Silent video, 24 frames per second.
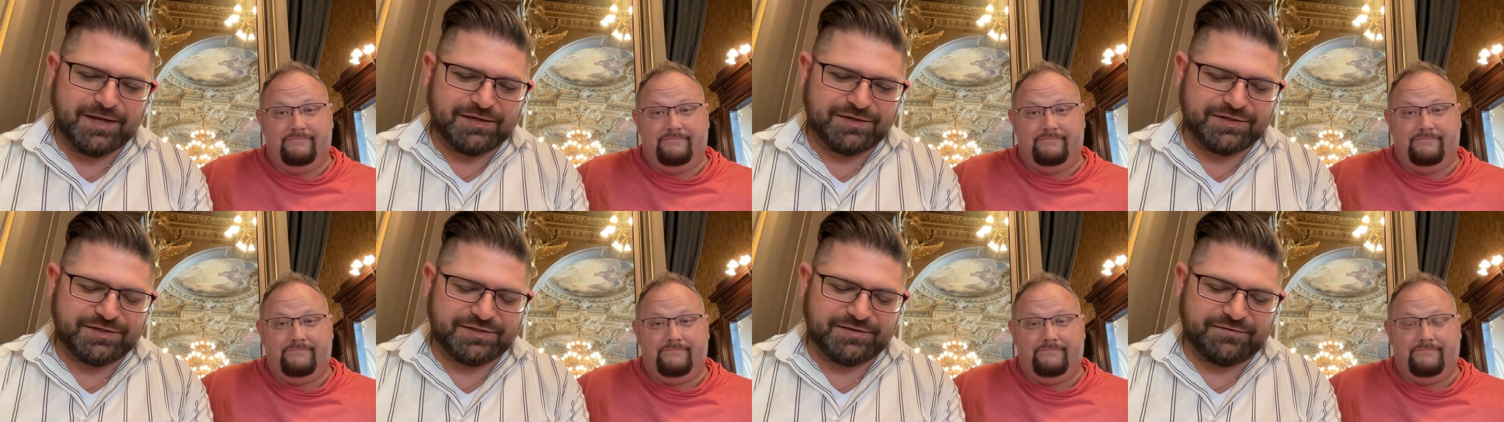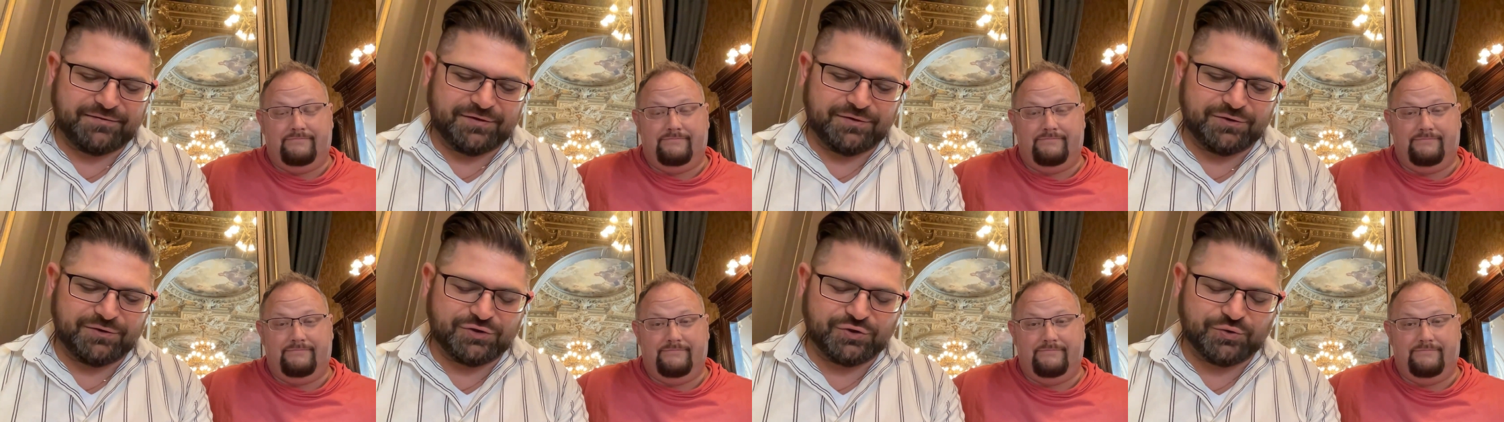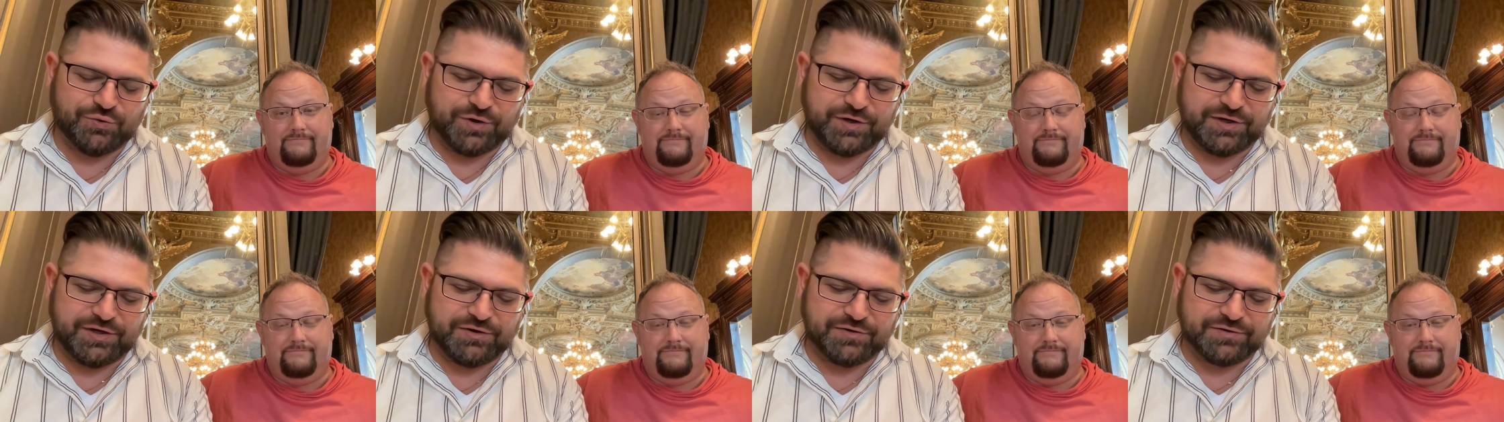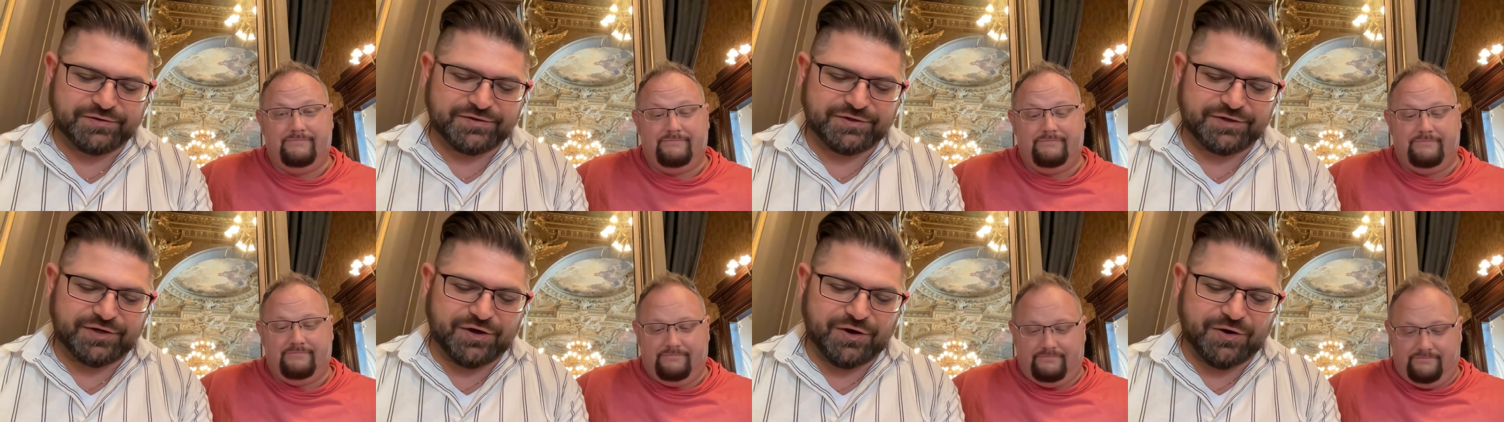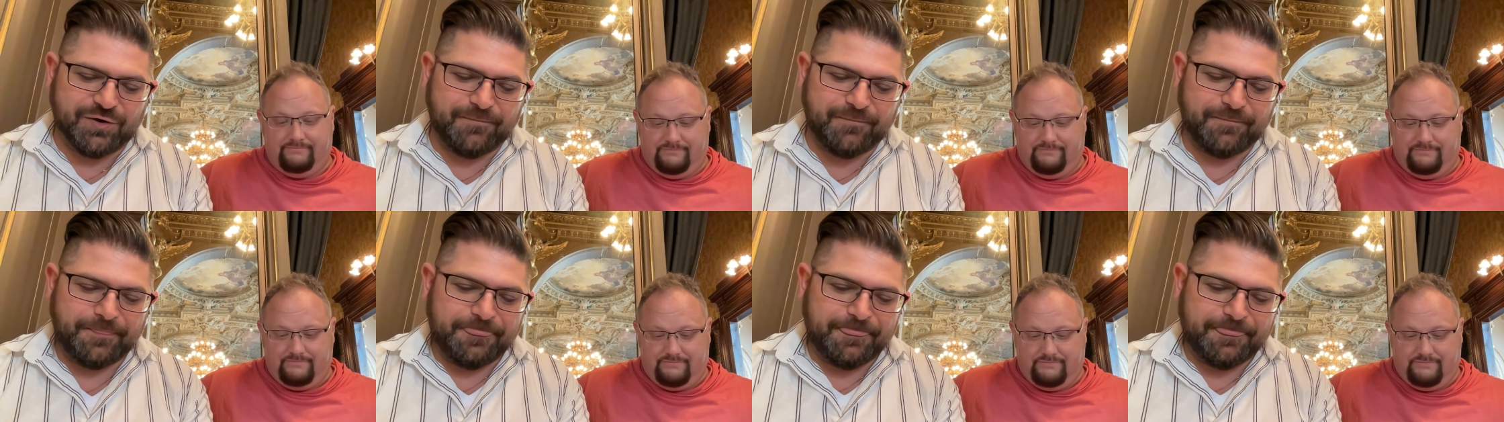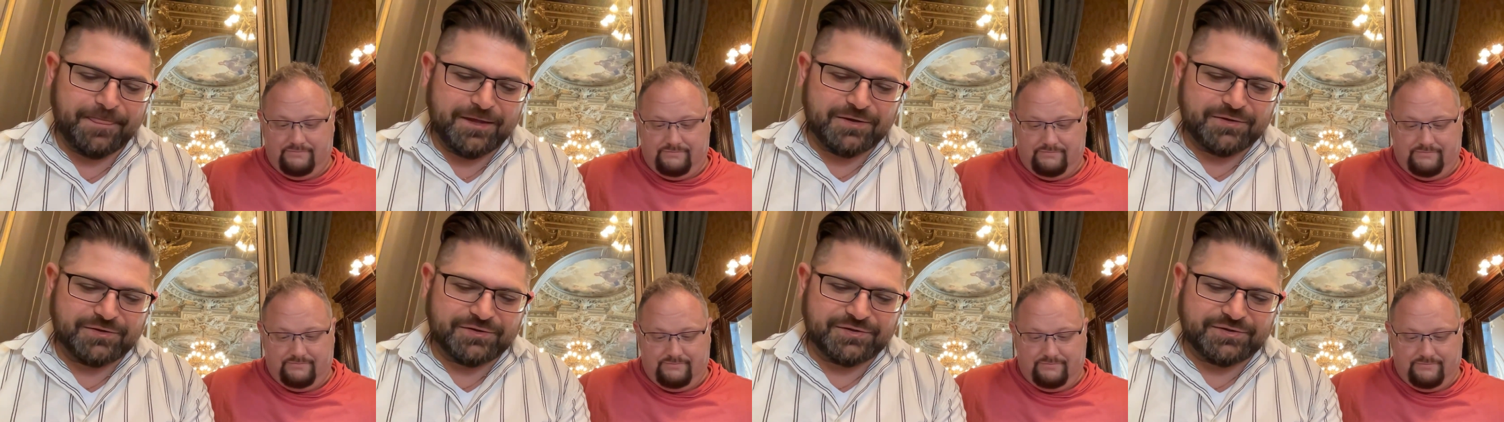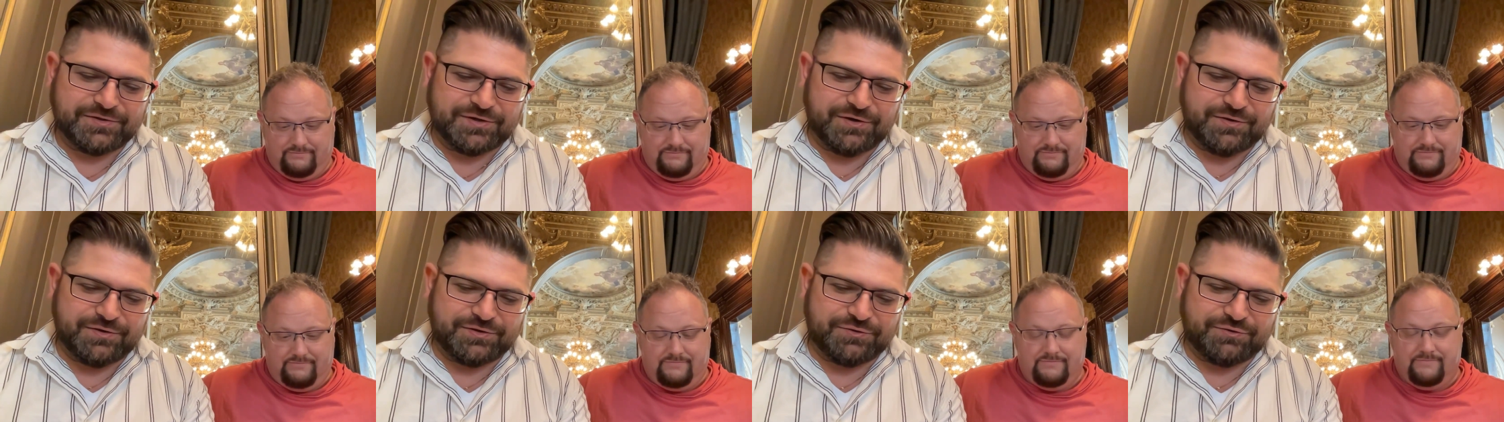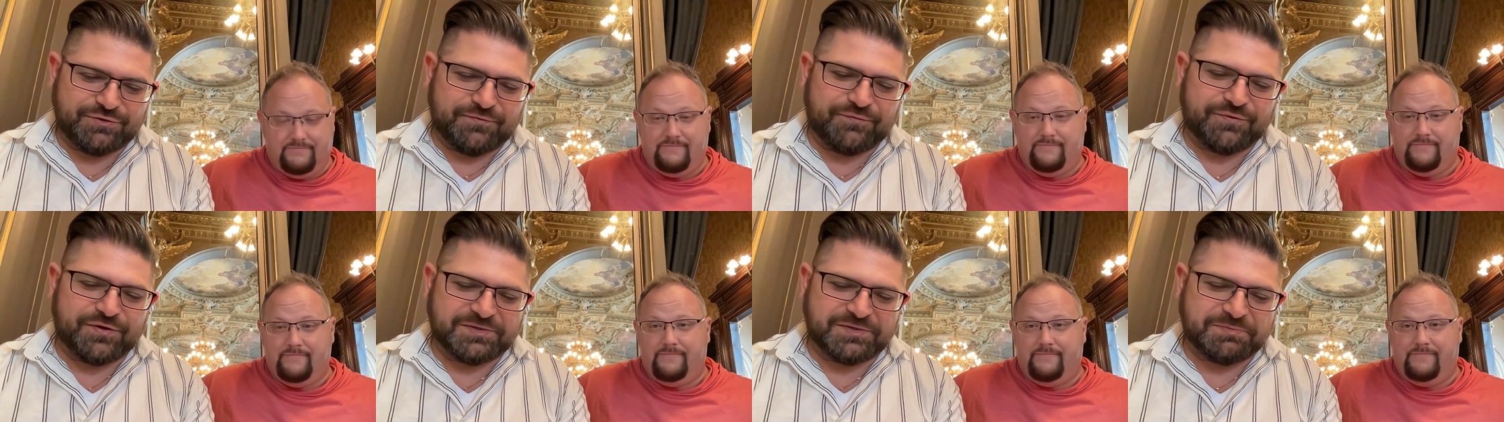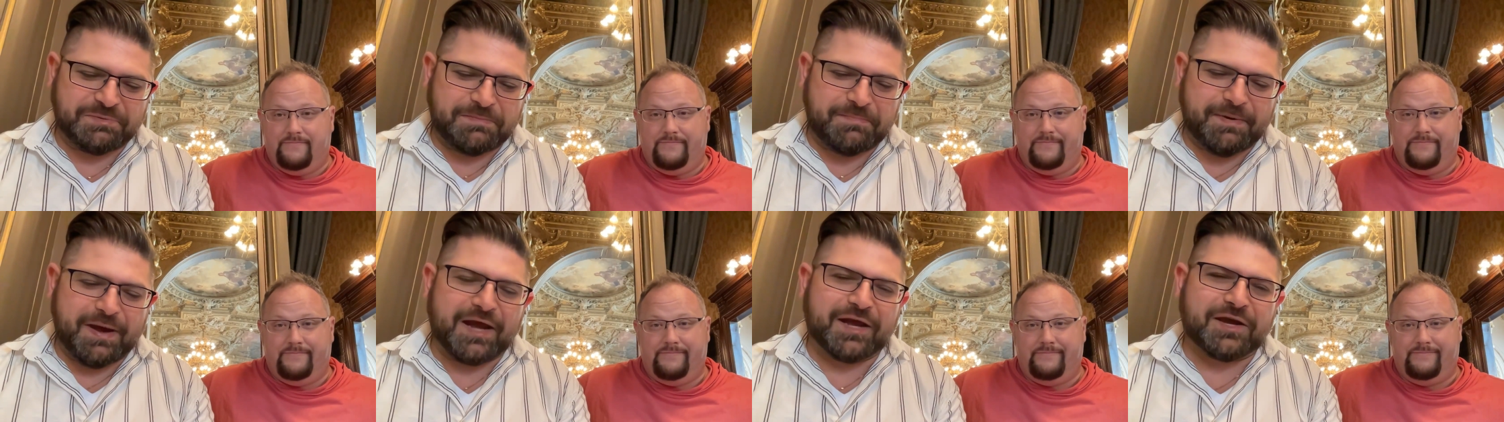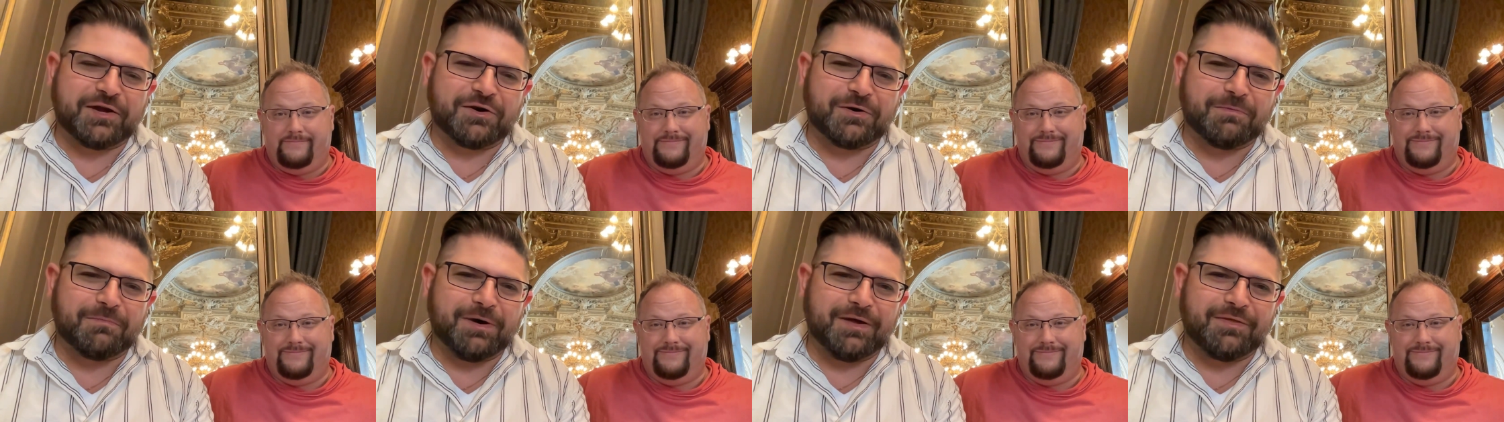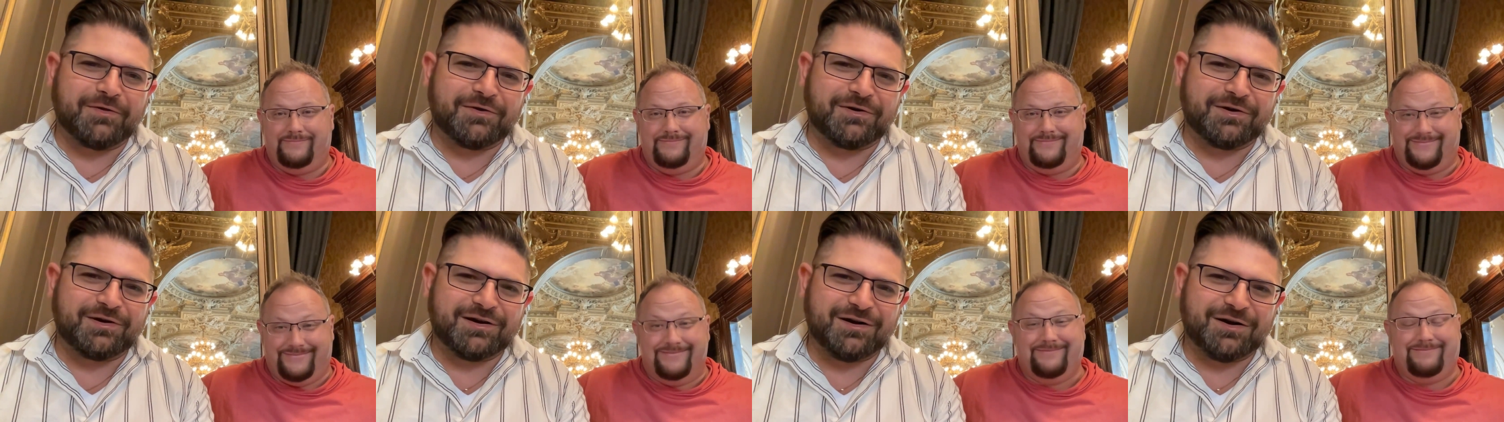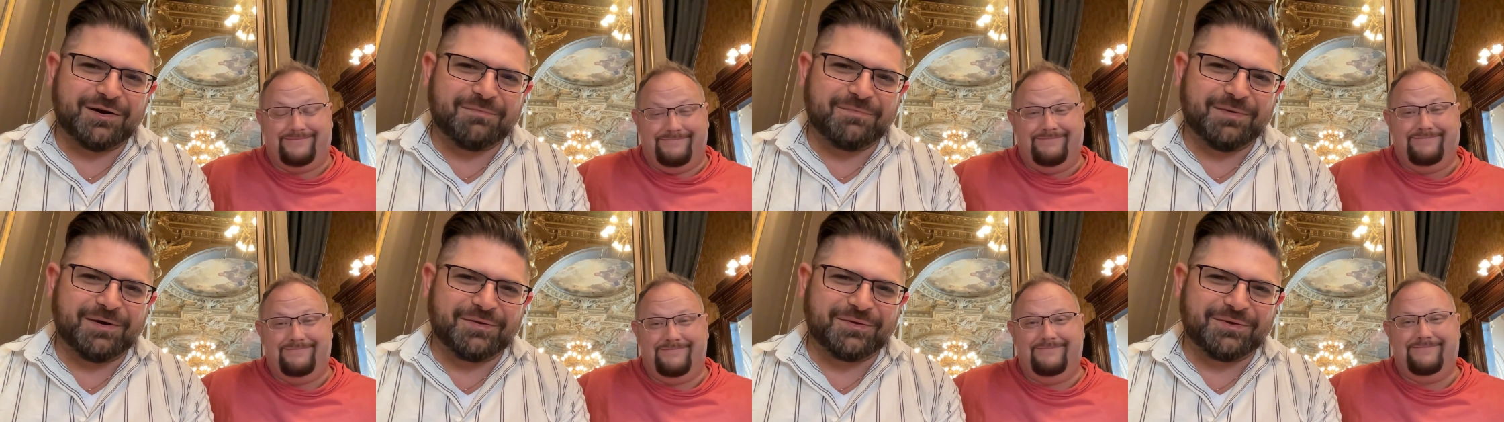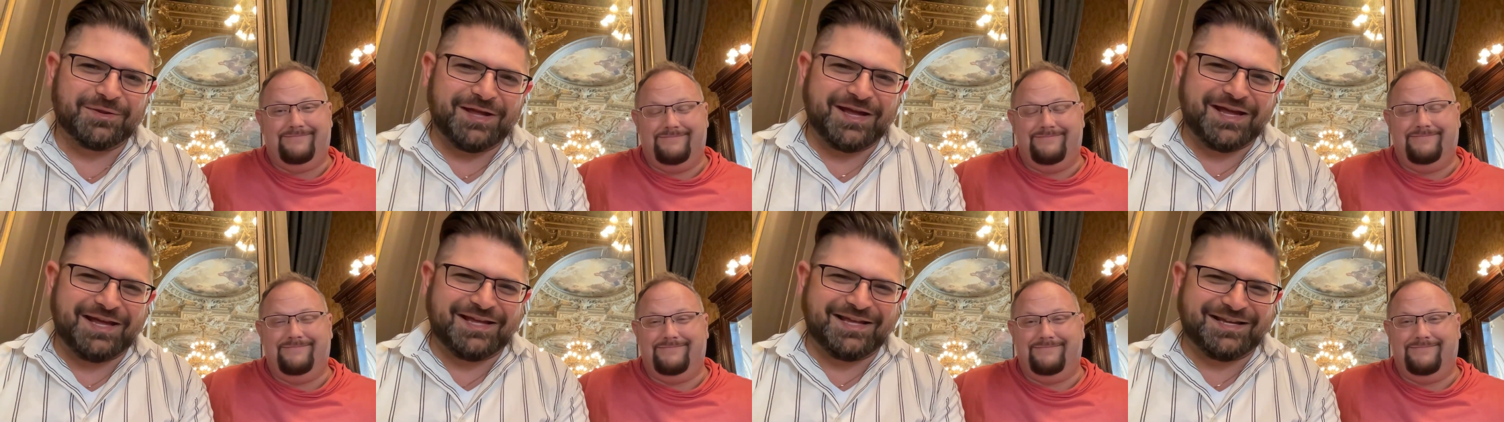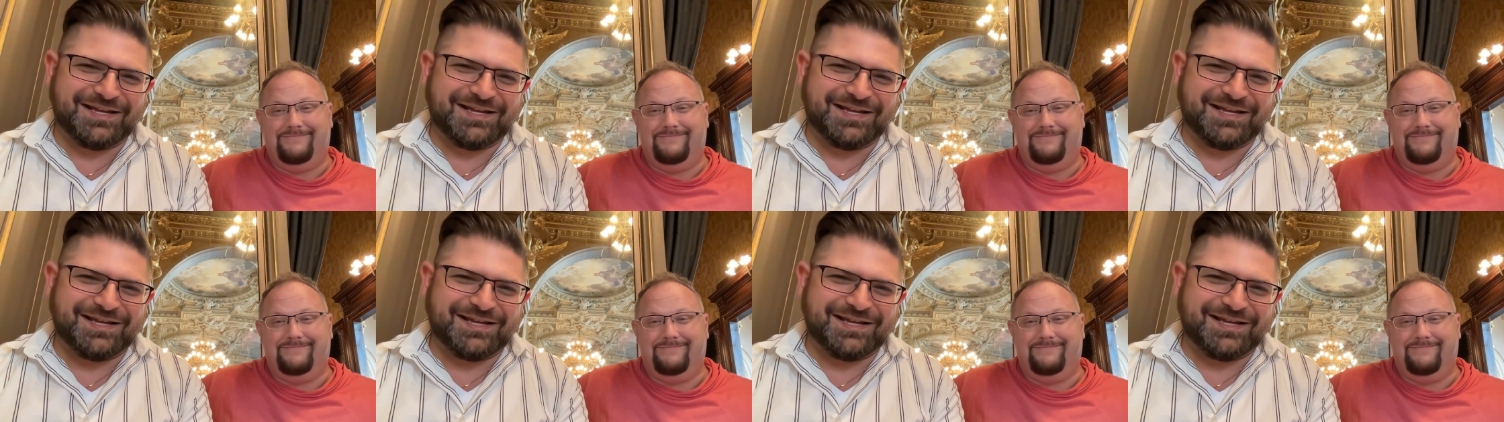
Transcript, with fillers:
Speaker 1: just a few short years ago. So it's good for us to be back in our mother, our motherland